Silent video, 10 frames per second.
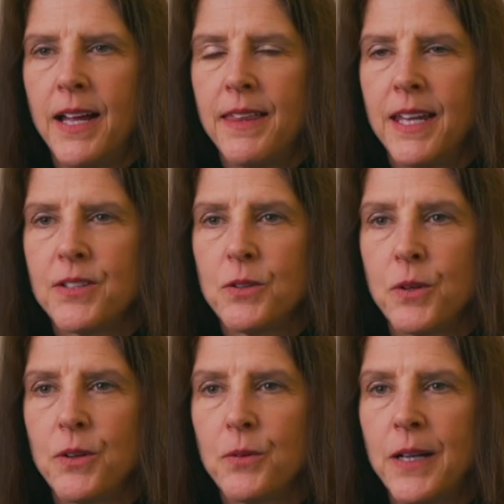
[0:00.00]
I think it's a
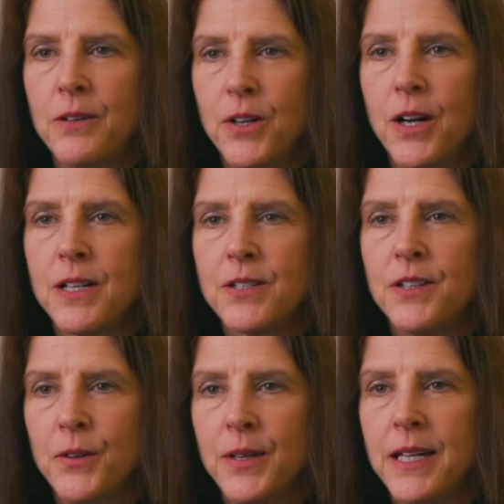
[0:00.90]
worthwhile cause
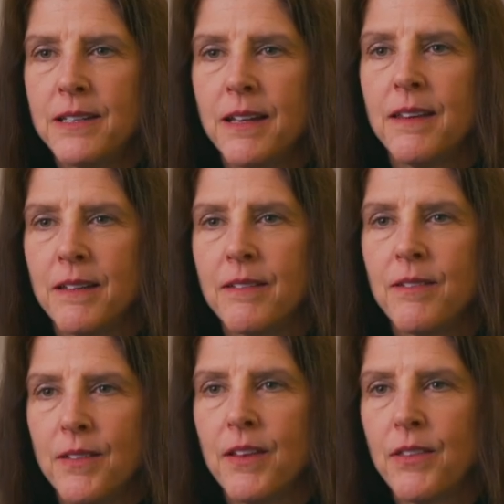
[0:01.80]
to donate to
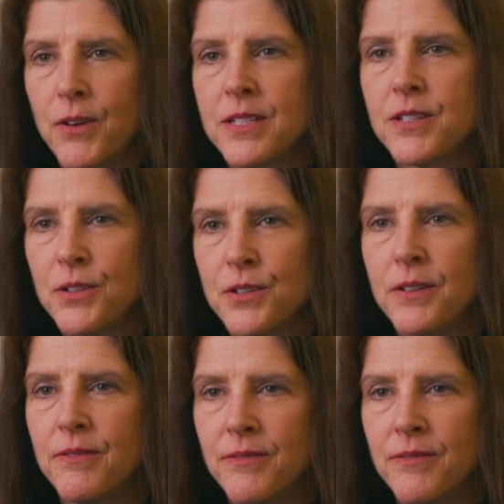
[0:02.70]
the Thoracic Surgery